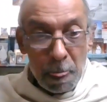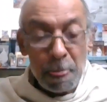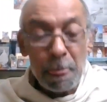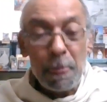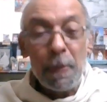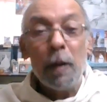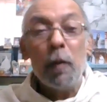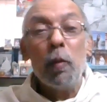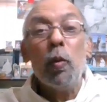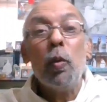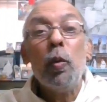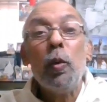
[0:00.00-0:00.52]

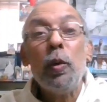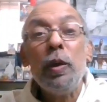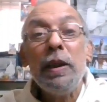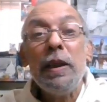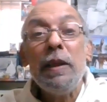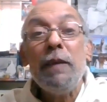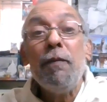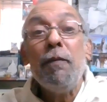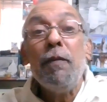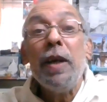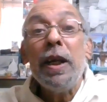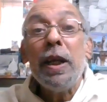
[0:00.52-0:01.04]
the
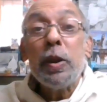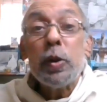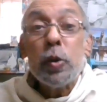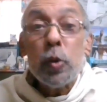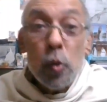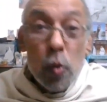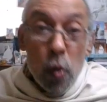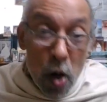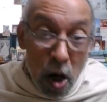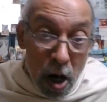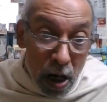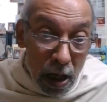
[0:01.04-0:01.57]
only way
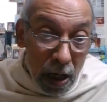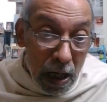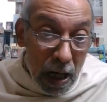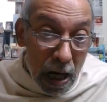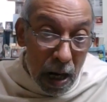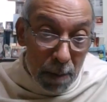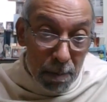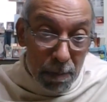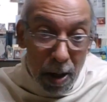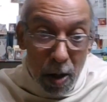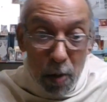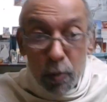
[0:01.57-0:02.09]
to
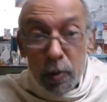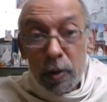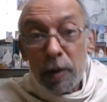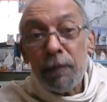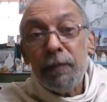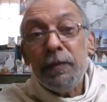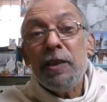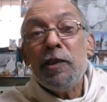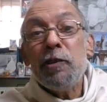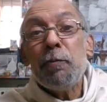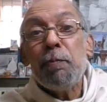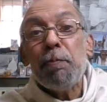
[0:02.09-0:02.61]
come out
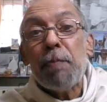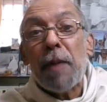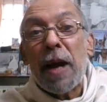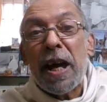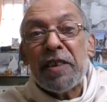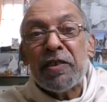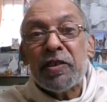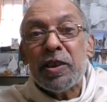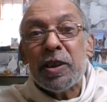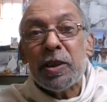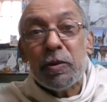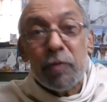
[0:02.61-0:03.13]
of this
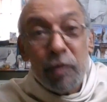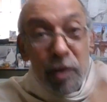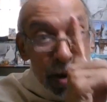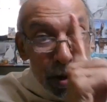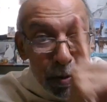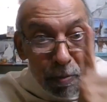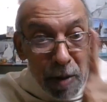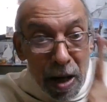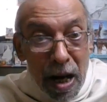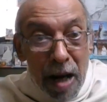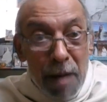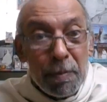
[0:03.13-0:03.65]
passage which
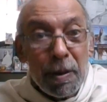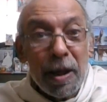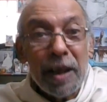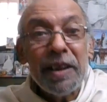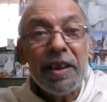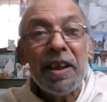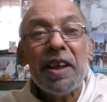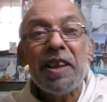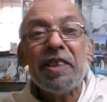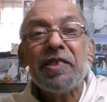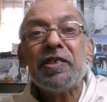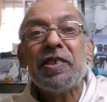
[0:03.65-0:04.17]

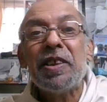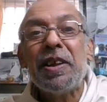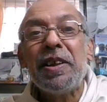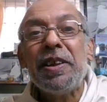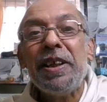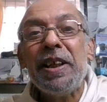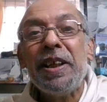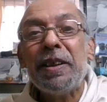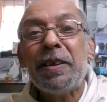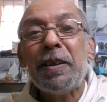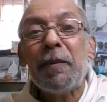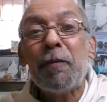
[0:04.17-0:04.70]
Mahamaya has
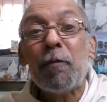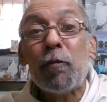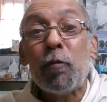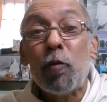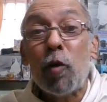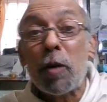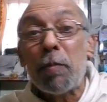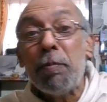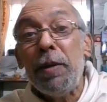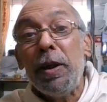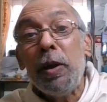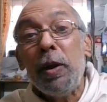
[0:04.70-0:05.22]
created
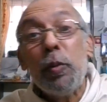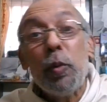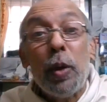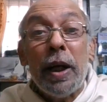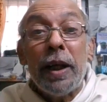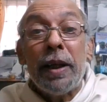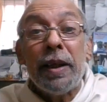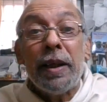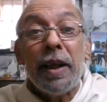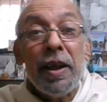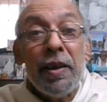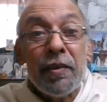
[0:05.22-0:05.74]
for me to
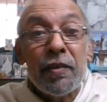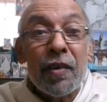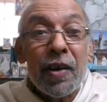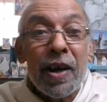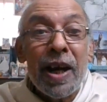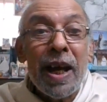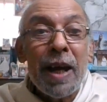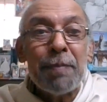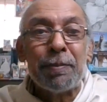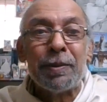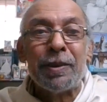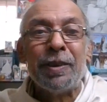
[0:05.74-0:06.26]
get
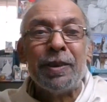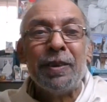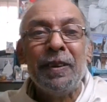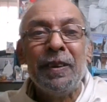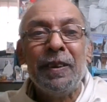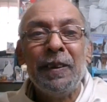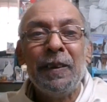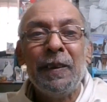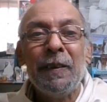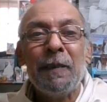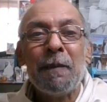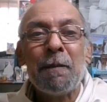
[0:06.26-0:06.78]
entrapped,
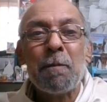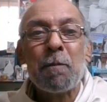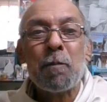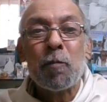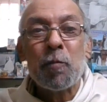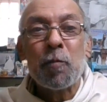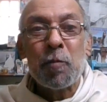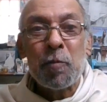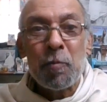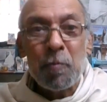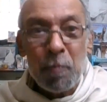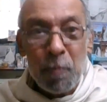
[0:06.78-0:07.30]

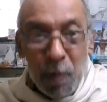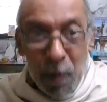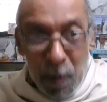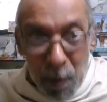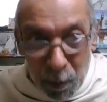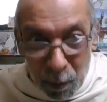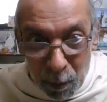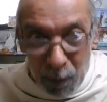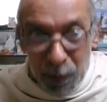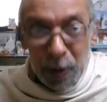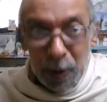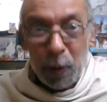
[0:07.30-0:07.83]

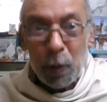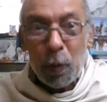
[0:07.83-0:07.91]
the